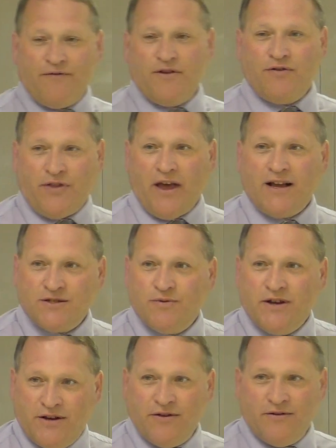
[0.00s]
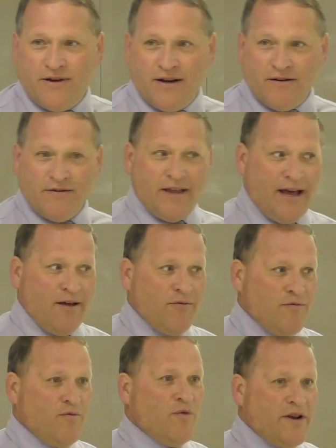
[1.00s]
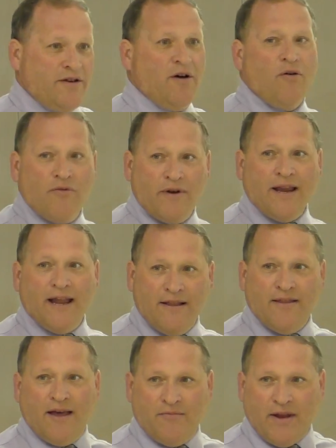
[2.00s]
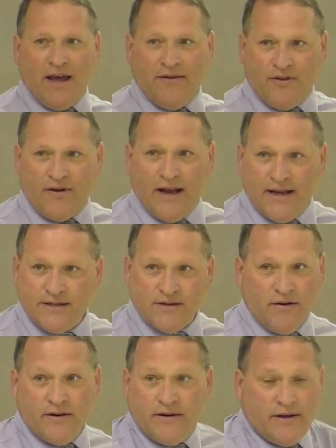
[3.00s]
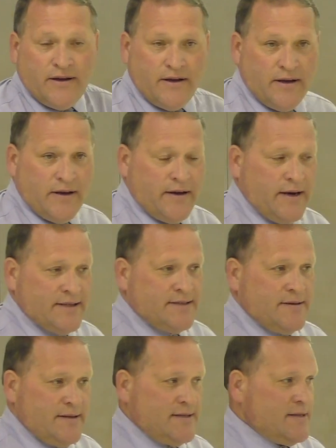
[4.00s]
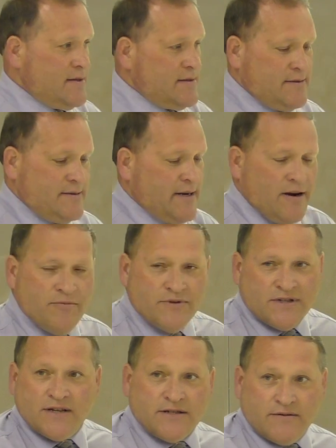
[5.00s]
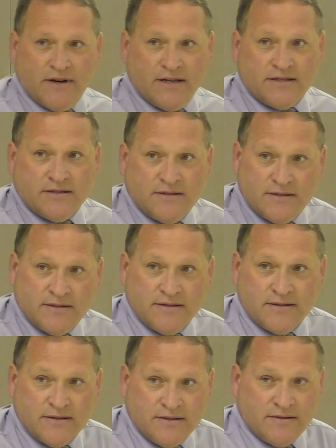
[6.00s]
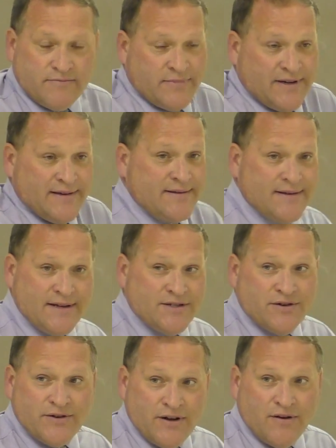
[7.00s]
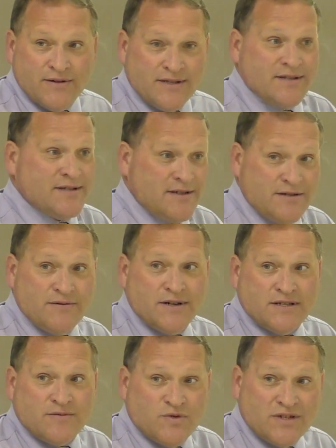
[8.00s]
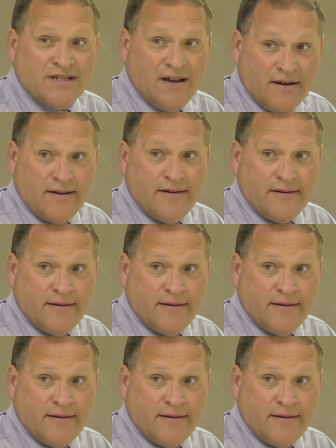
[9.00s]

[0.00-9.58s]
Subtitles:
few things we do here that we don't need them to have their hands on. It's a terrible situation. But it's, as you know, it's a situation we're stuck in.